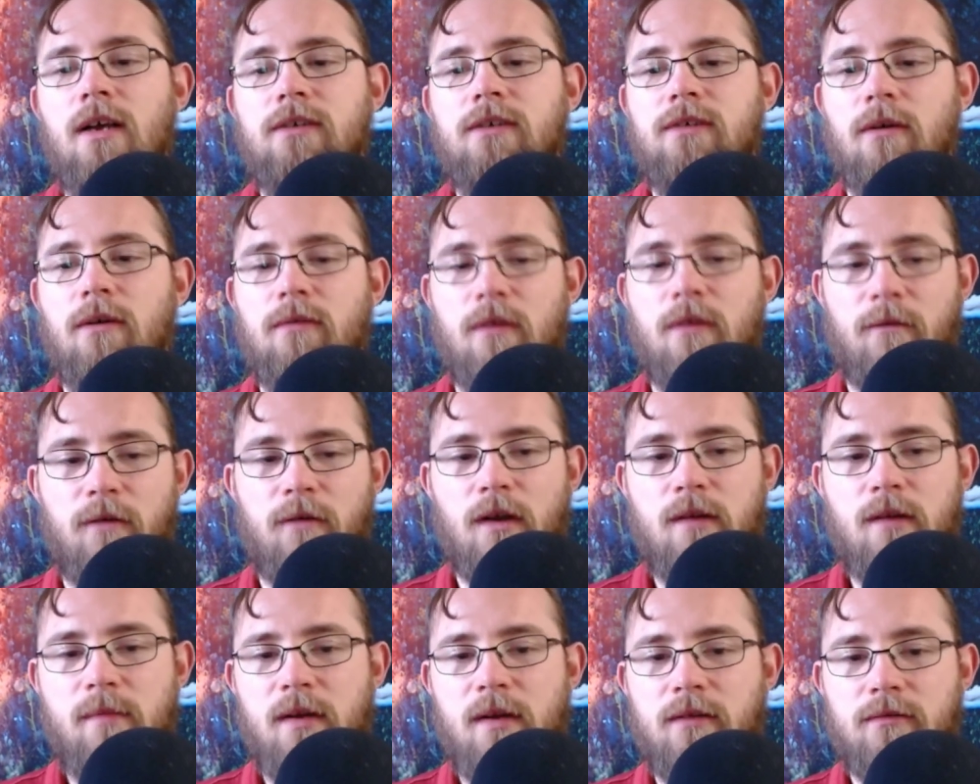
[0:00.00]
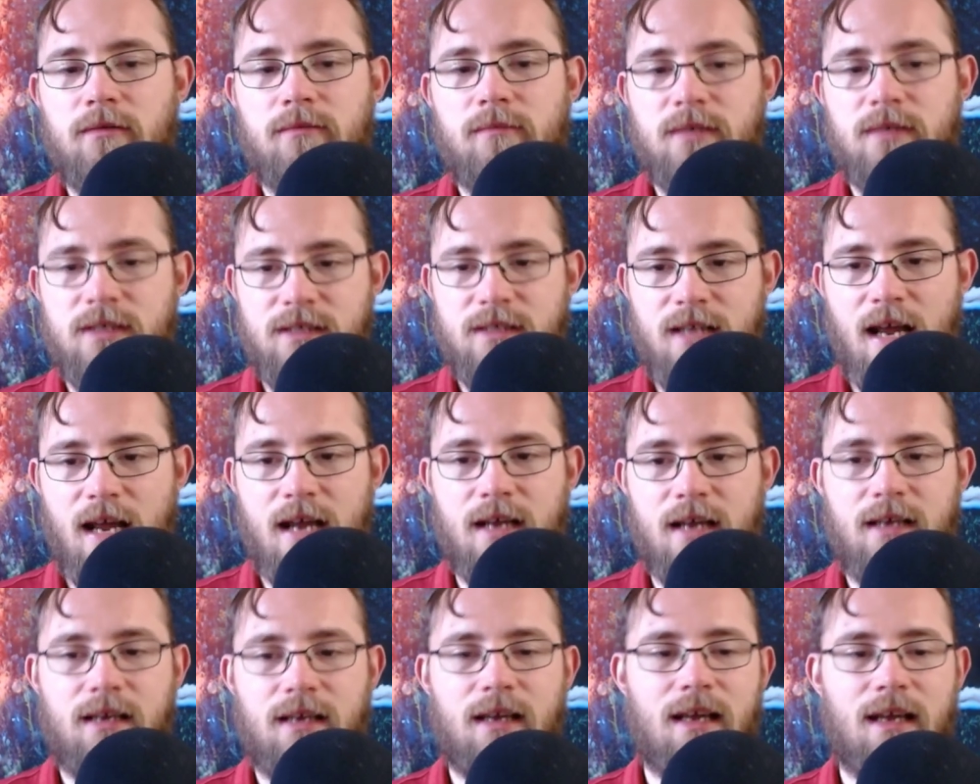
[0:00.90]
So the fundamental
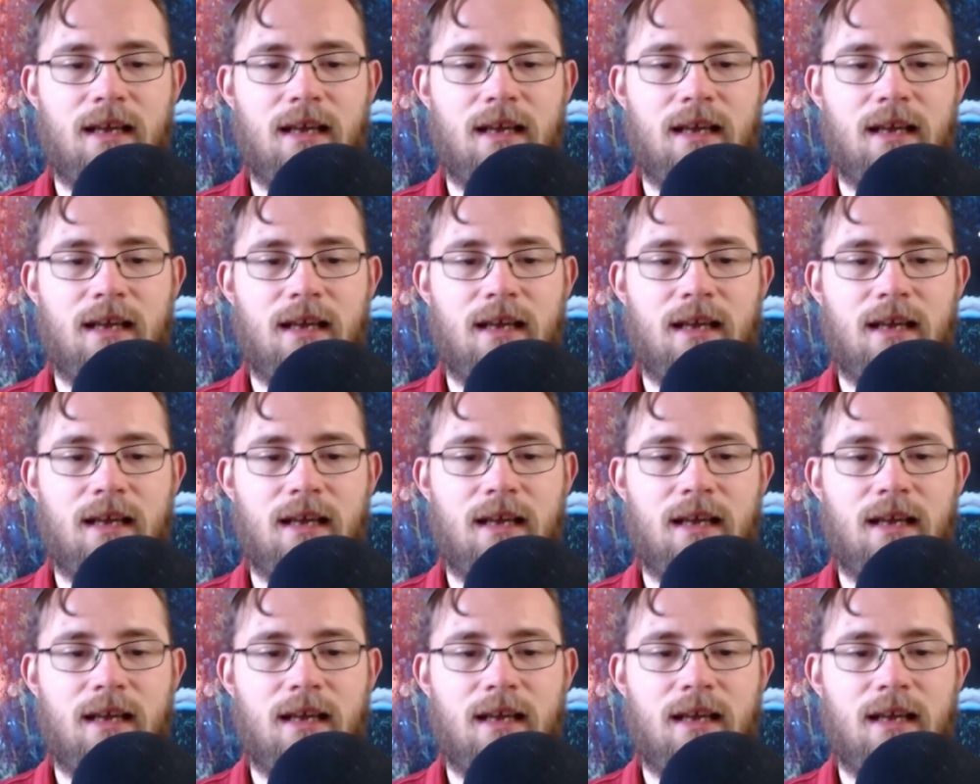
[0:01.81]
mistake